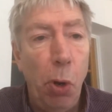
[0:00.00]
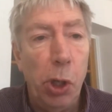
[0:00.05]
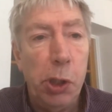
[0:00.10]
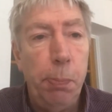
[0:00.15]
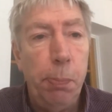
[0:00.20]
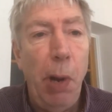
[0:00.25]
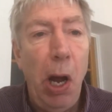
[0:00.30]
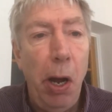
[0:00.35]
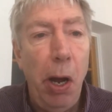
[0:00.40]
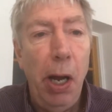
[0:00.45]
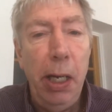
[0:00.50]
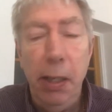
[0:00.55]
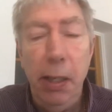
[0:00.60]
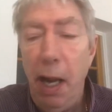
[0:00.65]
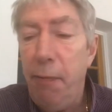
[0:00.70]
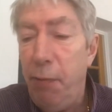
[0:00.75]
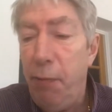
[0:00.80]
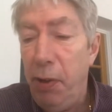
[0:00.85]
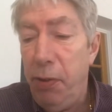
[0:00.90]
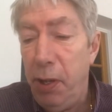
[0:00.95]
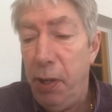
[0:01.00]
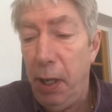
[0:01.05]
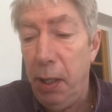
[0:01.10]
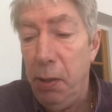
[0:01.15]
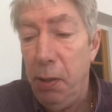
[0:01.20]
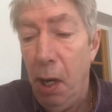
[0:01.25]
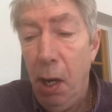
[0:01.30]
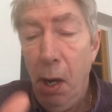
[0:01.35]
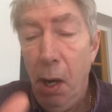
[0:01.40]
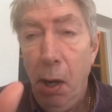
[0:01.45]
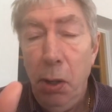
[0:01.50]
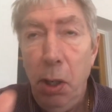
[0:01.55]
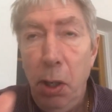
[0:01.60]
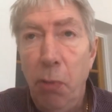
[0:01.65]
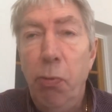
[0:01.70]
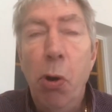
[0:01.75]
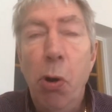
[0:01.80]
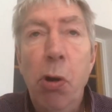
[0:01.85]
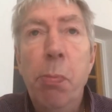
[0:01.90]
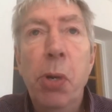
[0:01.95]
Behind everything, the
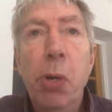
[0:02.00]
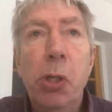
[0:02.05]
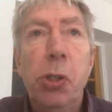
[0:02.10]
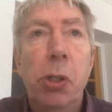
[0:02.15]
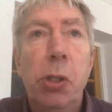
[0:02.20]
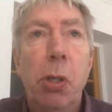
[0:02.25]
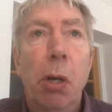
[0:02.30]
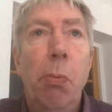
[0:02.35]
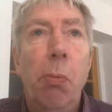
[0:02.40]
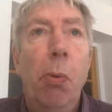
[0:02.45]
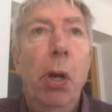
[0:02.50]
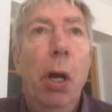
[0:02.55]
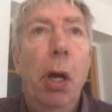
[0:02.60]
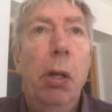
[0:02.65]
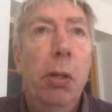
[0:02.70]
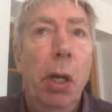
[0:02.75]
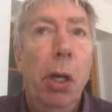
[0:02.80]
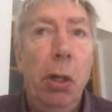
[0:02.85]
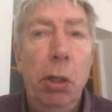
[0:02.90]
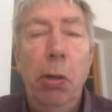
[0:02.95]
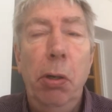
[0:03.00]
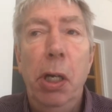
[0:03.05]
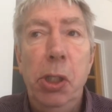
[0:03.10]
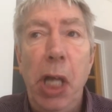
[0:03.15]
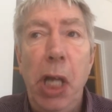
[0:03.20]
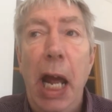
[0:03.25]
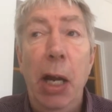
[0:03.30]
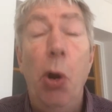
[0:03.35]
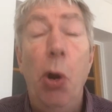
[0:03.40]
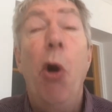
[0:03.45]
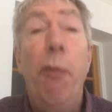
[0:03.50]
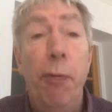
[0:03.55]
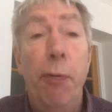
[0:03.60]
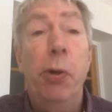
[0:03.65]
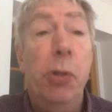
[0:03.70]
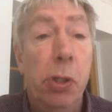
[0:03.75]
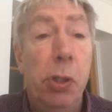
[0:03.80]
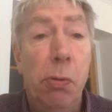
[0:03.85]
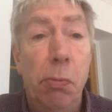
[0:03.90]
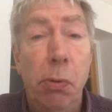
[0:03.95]
rumours that Chris had
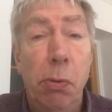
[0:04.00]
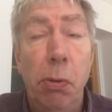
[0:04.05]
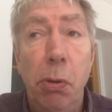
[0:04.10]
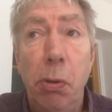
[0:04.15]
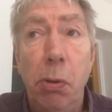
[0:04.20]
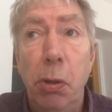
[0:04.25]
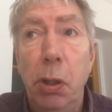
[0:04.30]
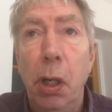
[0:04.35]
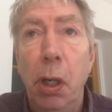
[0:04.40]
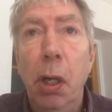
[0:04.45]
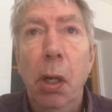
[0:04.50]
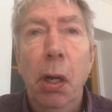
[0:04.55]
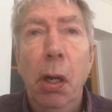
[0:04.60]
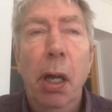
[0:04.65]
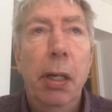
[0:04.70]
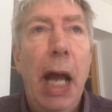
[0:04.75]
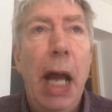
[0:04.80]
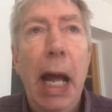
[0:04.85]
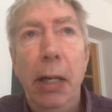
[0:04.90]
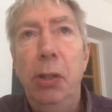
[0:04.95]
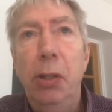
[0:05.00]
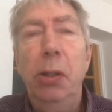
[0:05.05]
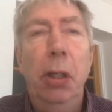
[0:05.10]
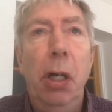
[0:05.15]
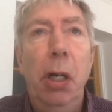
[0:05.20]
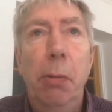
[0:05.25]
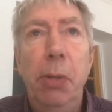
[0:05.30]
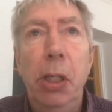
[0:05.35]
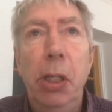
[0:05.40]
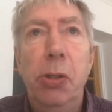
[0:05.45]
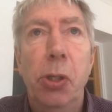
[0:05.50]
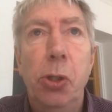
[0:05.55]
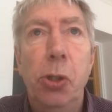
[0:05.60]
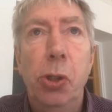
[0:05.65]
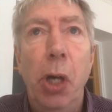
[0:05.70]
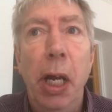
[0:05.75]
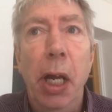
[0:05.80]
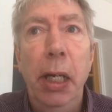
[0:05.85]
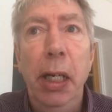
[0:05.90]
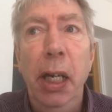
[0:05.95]
offered to walk and hadn't come into
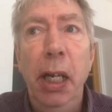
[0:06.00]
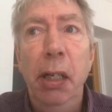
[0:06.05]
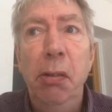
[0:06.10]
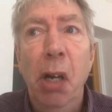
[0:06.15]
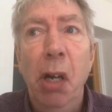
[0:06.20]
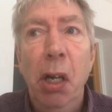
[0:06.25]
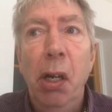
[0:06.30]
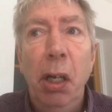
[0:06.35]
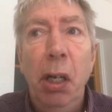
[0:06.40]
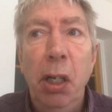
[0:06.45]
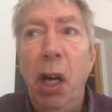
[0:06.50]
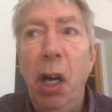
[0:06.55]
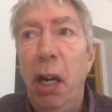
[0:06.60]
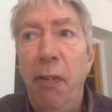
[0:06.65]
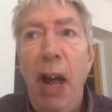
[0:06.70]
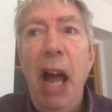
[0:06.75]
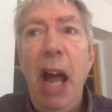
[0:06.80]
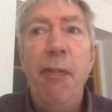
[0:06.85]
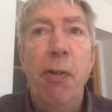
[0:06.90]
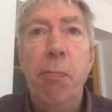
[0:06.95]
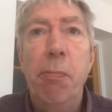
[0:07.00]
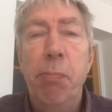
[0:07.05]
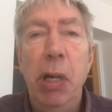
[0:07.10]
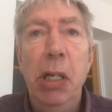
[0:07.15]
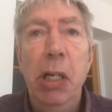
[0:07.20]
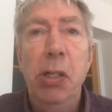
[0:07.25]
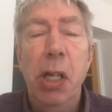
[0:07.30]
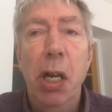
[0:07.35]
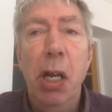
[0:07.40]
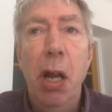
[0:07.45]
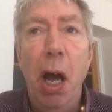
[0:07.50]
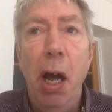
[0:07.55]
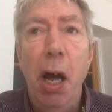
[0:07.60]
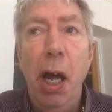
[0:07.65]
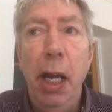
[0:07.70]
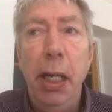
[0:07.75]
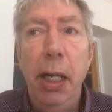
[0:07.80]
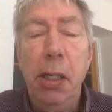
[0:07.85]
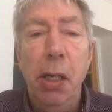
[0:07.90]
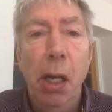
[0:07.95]
training kind of haven't been
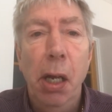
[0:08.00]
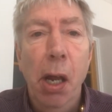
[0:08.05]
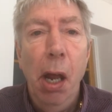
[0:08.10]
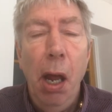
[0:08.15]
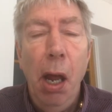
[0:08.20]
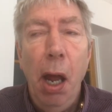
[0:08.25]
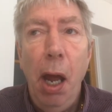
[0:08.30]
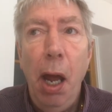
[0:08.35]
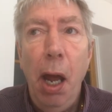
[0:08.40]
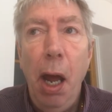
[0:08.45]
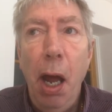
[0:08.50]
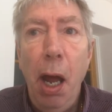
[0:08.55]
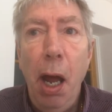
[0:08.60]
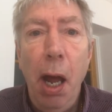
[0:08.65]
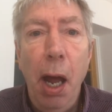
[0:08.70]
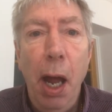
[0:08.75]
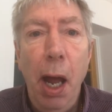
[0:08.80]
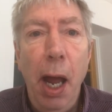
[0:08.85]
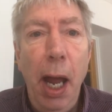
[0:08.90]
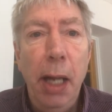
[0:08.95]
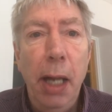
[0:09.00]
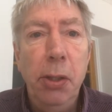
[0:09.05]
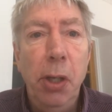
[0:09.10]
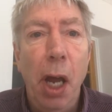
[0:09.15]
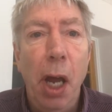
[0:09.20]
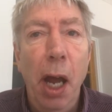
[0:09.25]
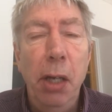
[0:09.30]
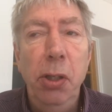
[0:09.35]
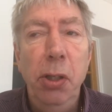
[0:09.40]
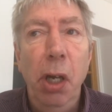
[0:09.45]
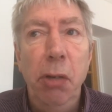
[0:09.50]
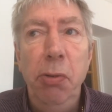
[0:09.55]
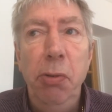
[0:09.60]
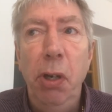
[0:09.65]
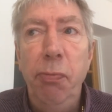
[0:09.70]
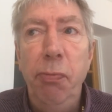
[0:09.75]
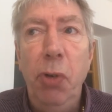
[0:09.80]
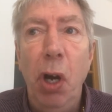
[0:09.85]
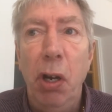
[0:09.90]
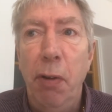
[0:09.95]
denied. And
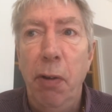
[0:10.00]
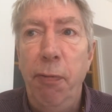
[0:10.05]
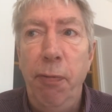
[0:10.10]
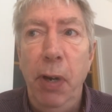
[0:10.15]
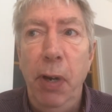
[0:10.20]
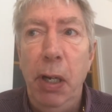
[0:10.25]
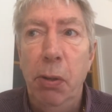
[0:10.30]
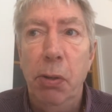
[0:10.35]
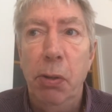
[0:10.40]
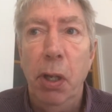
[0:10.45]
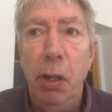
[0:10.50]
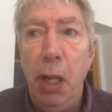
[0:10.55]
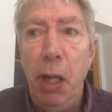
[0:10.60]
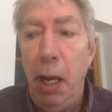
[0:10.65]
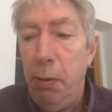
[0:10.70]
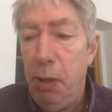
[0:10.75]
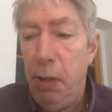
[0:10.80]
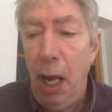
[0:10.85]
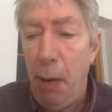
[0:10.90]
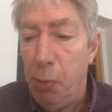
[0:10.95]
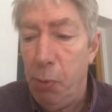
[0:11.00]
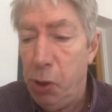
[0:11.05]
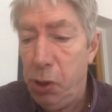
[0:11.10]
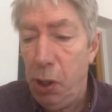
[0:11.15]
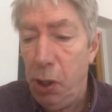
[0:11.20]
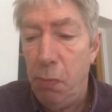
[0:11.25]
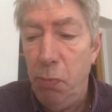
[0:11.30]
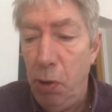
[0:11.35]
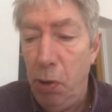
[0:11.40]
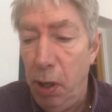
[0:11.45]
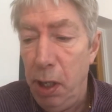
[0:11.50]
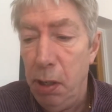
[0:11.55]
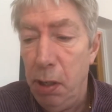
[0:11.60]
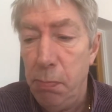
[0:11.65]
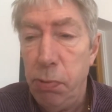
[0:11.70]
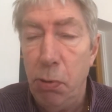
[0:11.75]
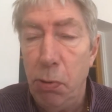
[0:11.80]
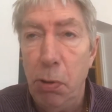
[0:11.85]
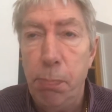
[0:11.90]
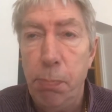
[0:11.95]
you've got to feel that was somewhere in the
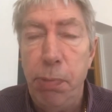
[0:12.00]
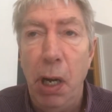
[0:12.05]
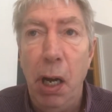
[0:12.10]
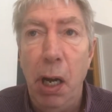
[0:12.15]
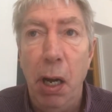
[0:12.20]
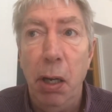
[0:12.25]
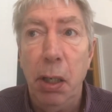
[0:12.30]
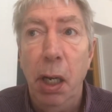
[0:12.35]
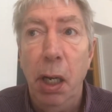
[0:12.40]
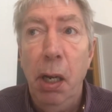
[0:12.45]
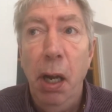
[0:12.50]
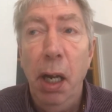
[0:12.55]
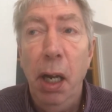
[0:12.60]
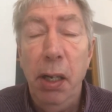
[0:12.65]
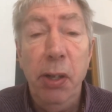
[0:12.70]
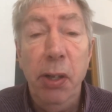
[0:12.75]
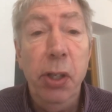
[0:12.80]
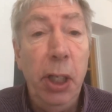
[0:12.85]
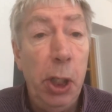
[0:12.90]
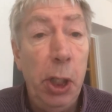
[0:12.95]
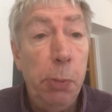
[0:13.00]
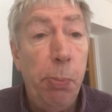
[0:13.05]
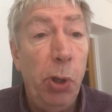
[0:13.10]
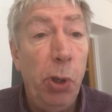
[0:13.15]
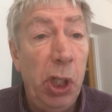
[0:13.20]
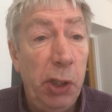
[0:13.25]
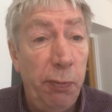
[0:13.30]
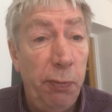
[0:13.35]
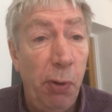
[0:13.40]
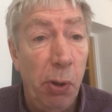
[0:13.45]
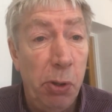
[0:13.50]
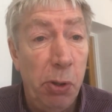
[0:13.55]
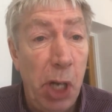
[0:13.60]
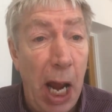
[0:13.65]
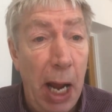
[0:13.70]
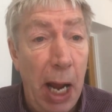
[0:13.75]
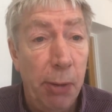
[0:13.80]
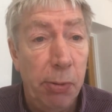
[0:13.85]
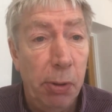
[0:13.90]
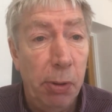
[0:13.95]
ballpark. And I think he's put his foot
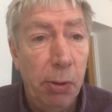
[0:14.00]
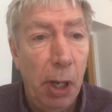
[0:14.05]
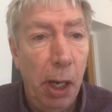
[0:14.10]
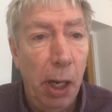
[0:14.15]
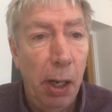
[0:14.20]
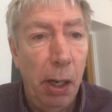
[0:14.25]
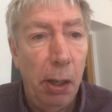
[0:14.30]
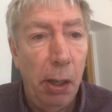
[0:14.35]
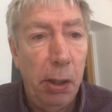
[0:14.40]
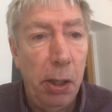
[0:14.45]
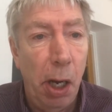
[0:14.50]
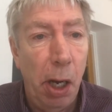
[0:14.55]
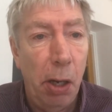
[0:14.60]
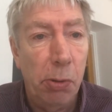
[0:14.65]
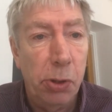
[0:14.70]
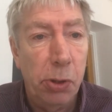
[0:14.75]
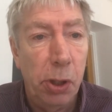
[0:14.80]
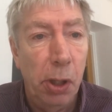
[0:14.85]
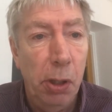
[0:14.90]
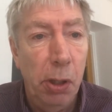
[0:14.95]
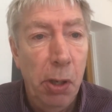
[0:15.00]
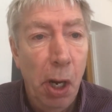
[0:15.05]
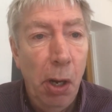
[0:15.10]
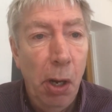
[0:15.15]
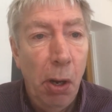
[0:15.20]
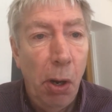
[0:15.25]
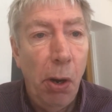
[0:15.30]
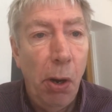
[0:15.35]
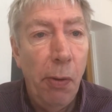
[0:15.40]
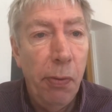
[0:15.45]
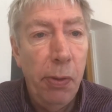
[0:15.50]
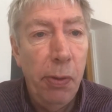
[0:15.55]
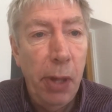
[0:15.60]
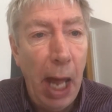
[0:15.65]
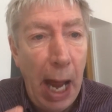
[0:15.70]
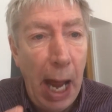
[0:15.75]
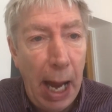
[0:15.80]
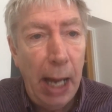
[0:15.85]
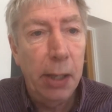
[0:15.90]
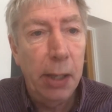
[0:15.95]
down, Carlton, on
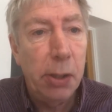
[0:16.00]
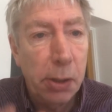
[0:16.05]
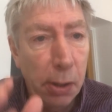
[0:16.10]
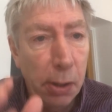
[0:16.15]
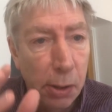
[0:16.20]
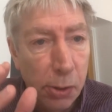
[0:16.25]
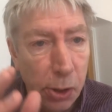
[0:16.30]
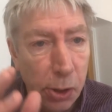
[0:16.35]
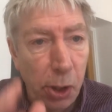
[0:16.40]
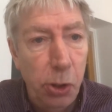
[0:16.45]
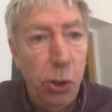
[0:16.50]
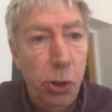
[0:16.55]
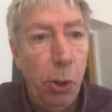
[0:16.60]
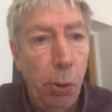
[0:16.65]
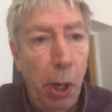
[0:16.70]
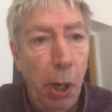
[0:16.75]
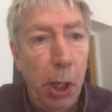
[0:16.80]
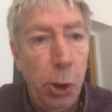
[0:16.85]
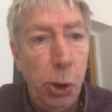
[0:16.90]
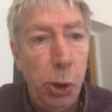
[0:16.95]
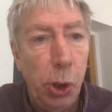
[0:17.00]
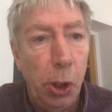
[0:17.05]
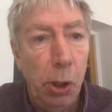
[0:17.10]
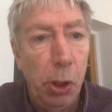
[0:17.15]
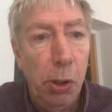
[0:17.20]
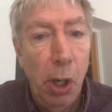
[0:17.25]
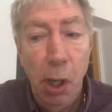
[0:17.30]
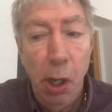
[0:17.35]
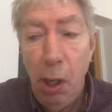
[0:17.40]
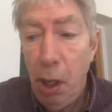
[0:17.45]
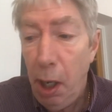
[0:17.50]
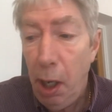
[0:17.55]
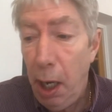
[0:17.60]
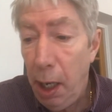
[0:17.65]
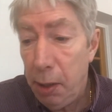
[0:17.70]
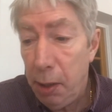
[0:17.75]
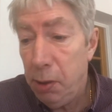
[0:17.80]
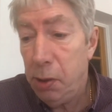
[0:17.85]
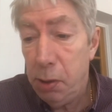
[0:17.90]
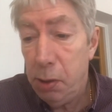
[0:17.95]
that situation.
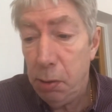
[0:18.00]
And